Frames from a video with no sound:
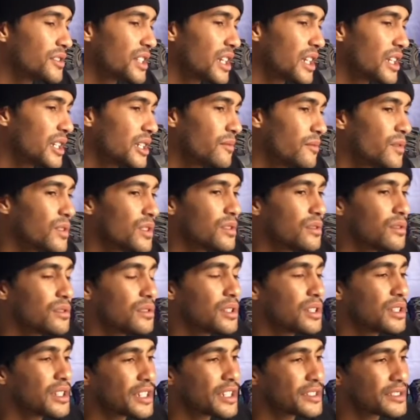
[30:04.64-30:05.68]
that even,
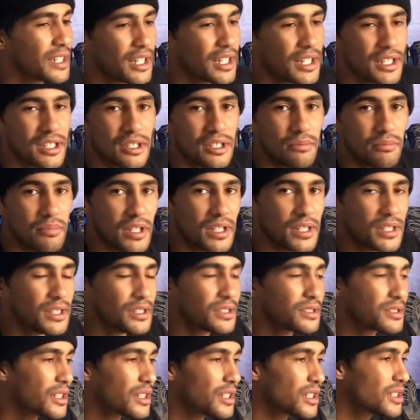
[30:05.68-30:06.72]
that's not
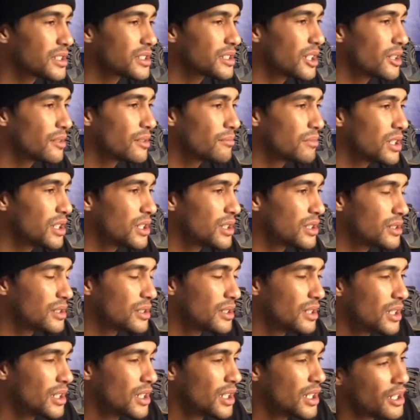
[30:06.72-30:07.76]
independence, like that's not
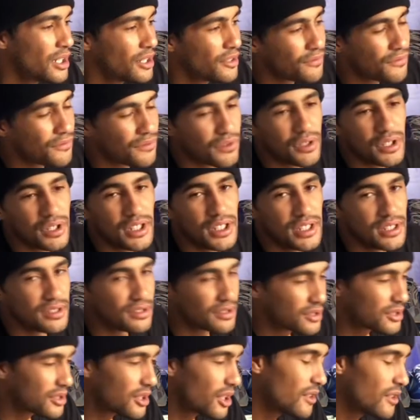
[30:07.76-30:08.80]
being free and
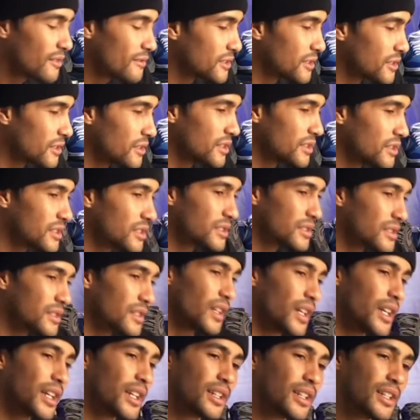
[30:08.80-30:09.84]
stuff, so it's just
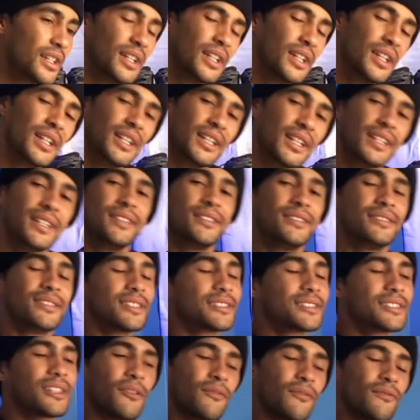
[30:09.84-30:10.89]
like,
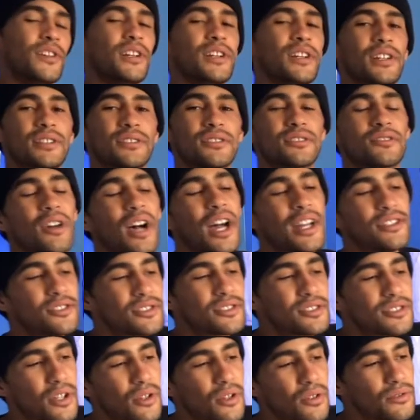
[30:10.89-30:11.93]
that's not fair. So I
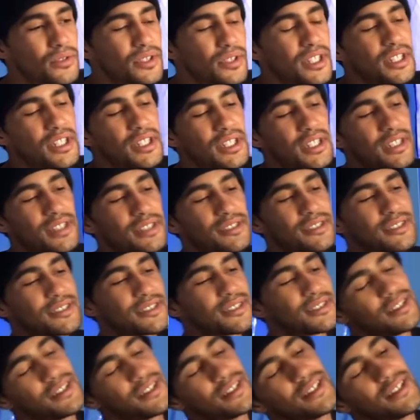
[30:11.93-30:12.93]
just don't think it's